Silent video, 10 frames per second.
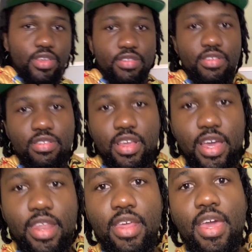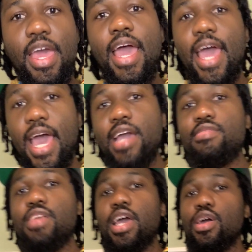this design,
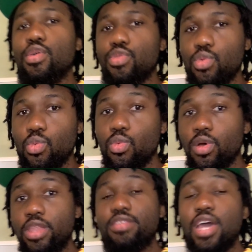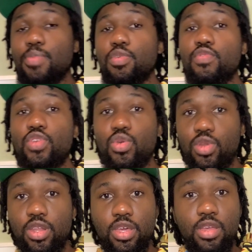acts as one type of
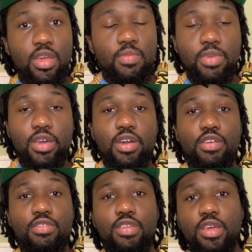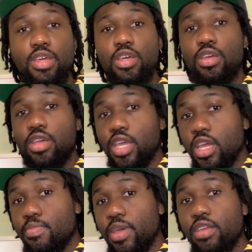unity because
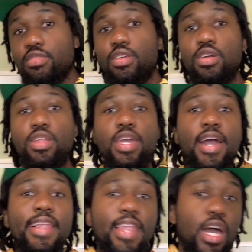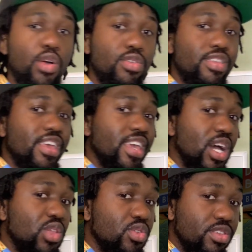it basically allows the
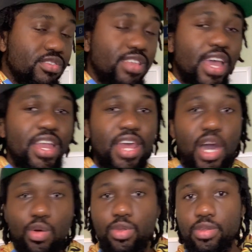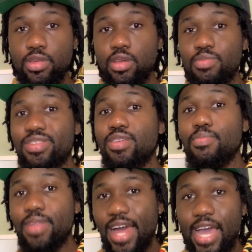yellow to stand out. but the
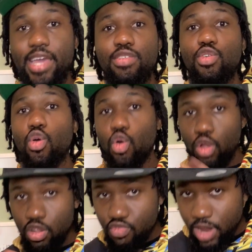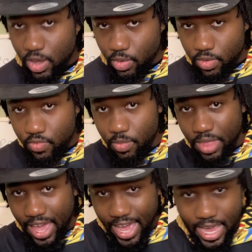black is all around from
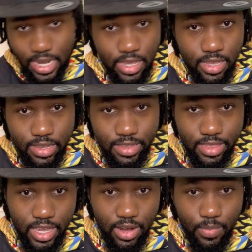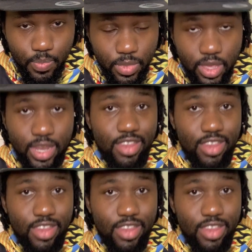the hat to there, and